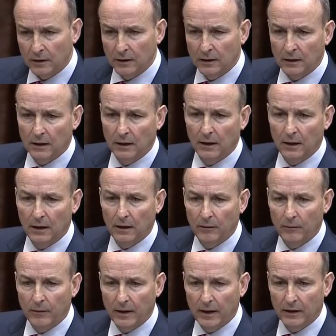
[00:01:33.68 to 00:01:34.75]

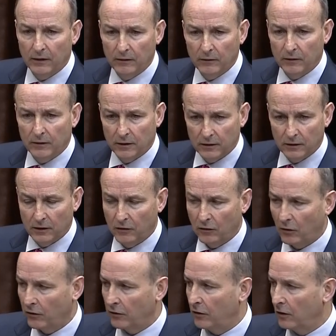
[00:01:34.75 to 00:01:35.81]
Um, and in, in
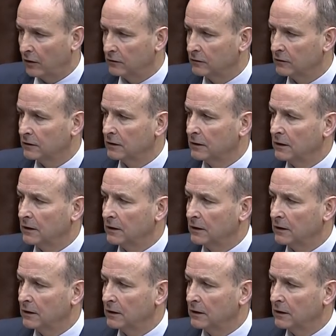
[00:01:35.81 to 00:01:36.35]
Northern Ireland,